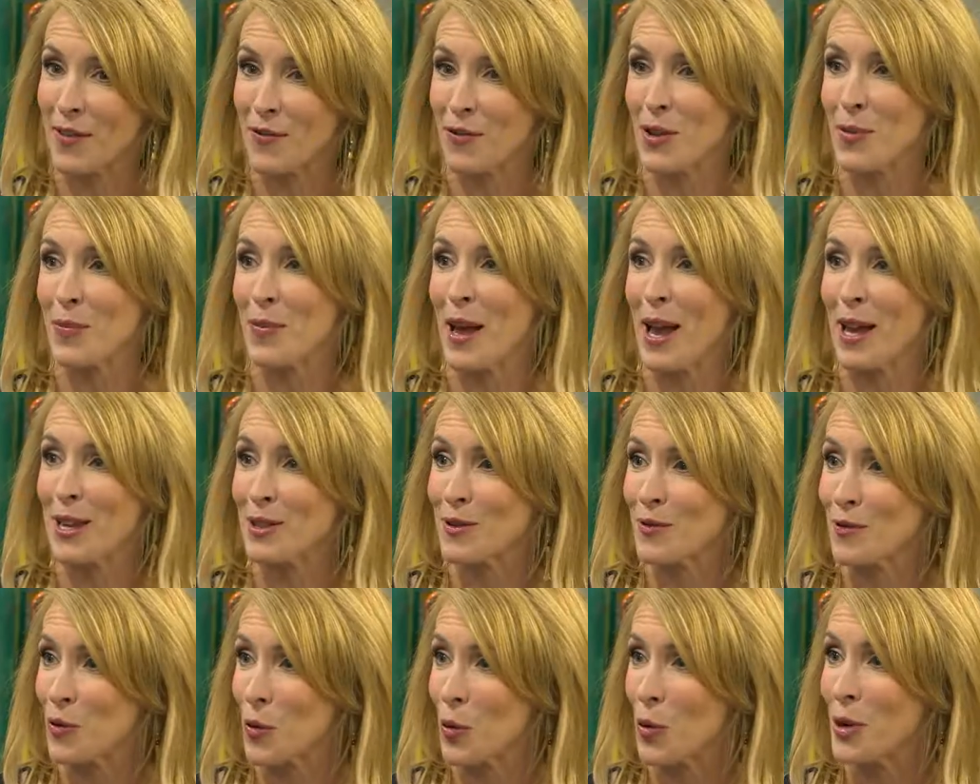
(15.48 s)
for the past
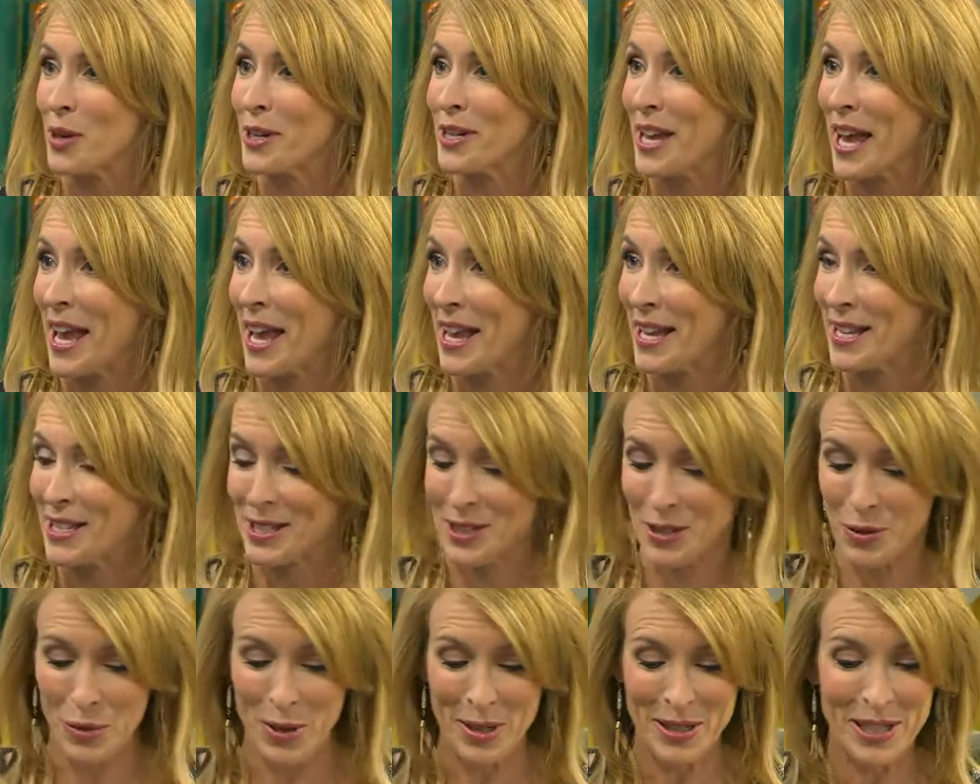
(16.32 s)
4 days. So
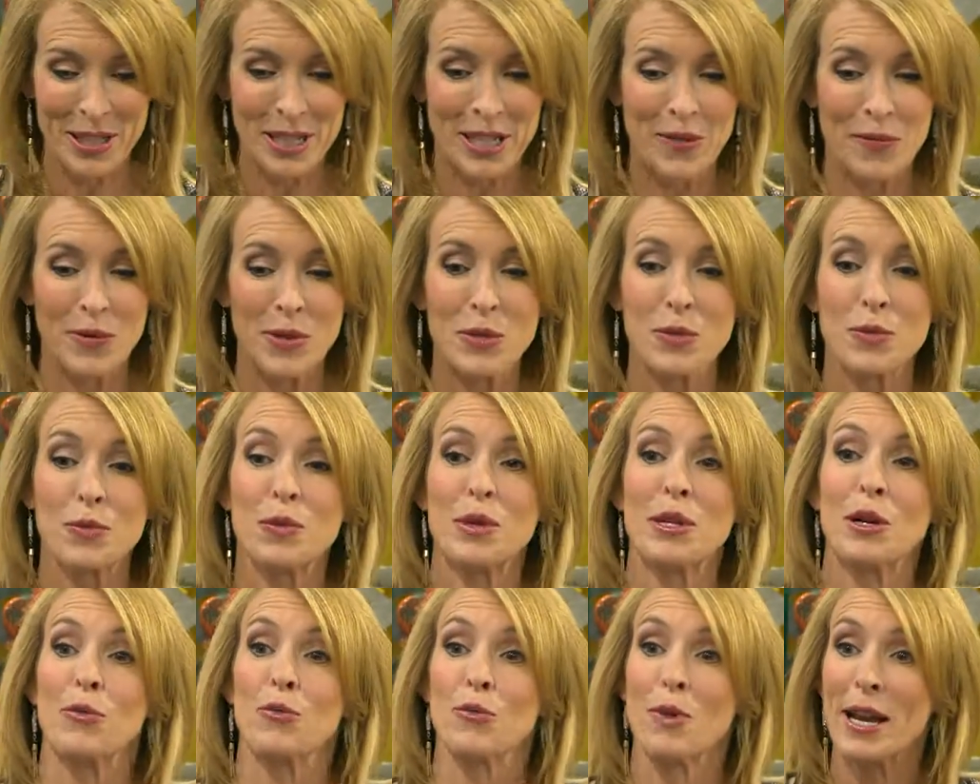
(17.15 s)
what's the difference between
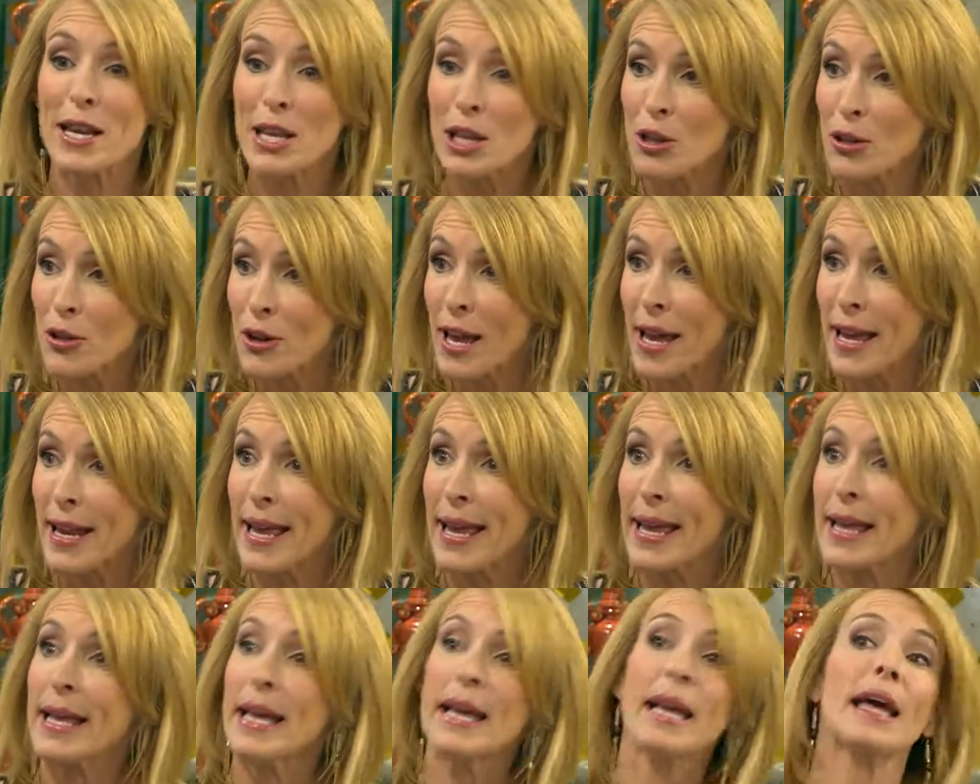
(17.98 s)
a regular
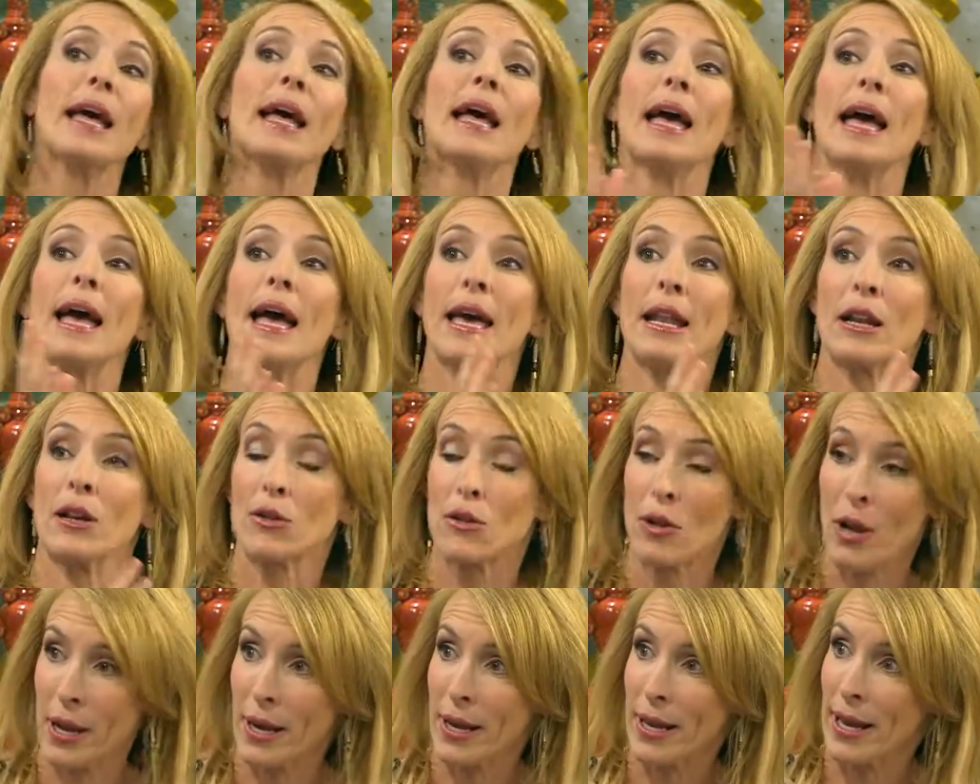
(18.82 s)
headache and a
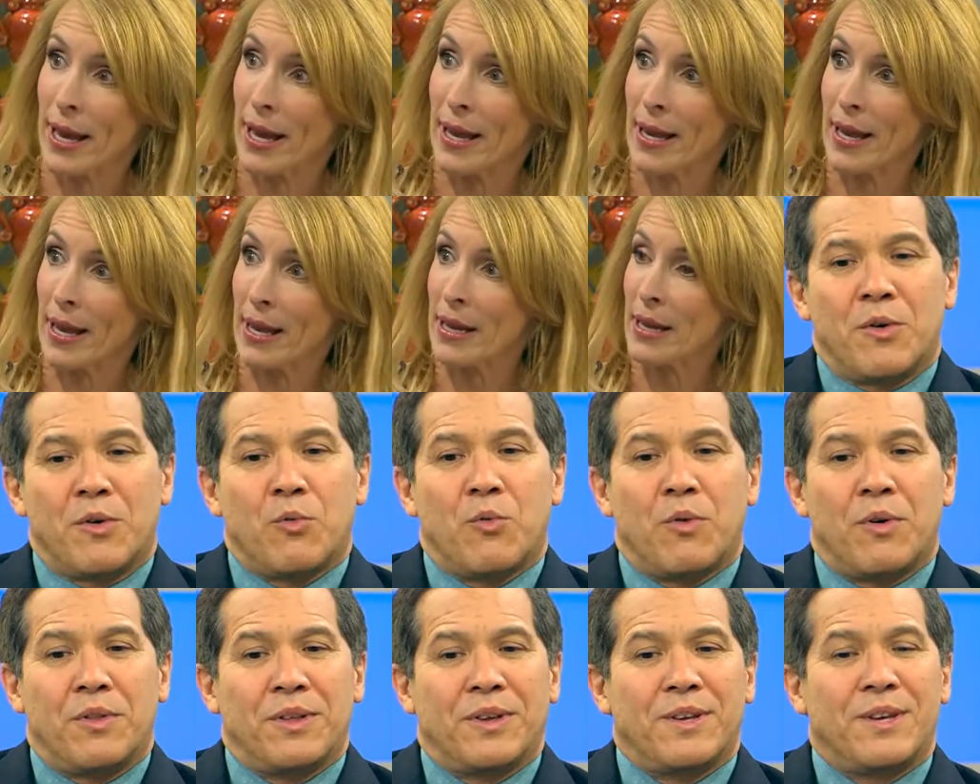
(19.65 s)
chronic headache?
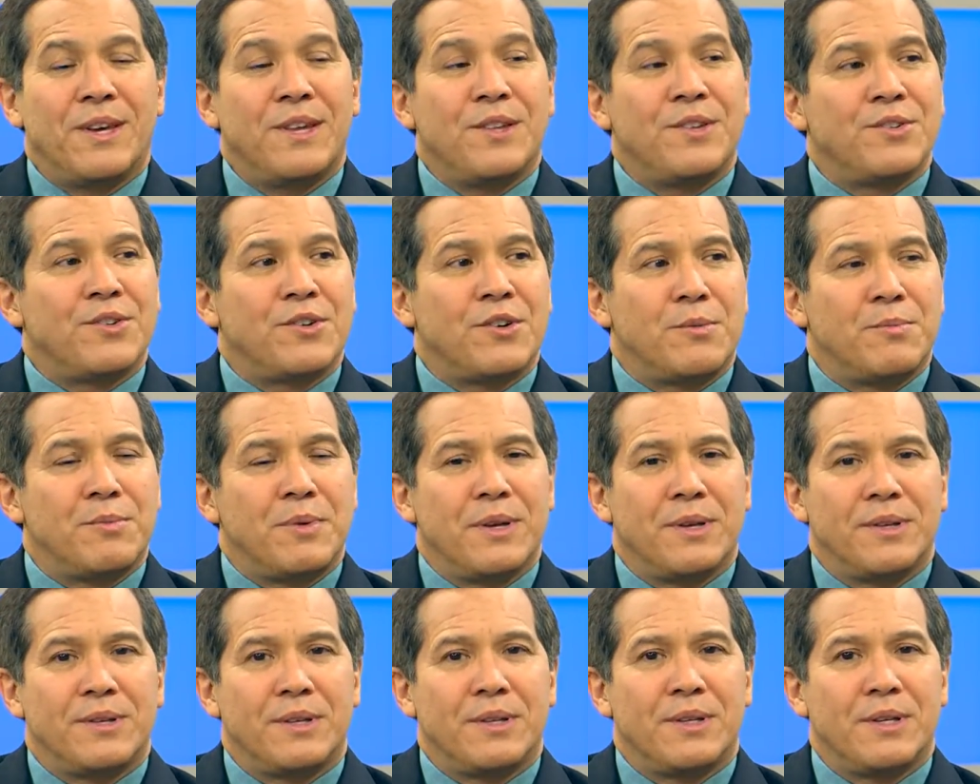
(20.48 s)
Well, the key term,
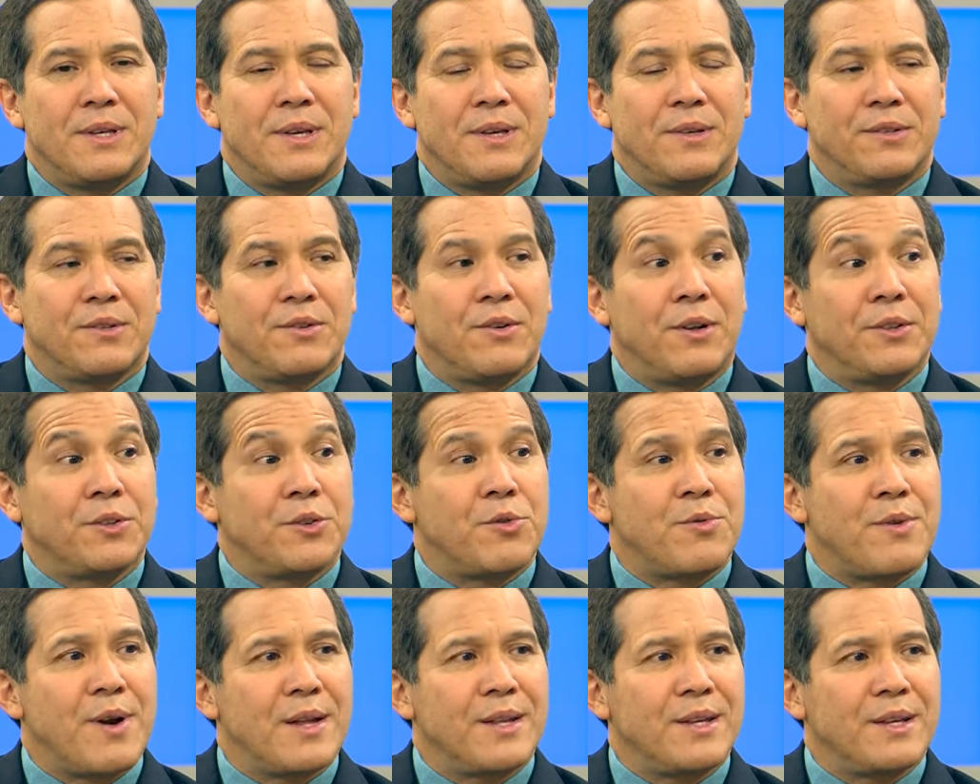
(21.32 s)
Cindy, is called
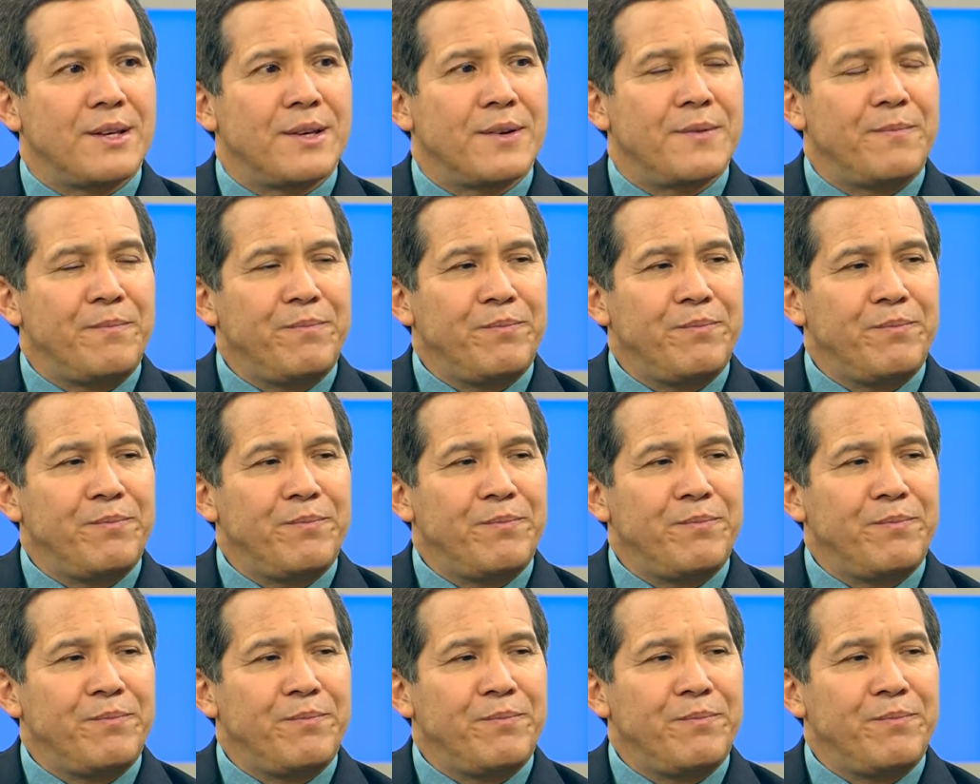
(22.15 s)
chronic.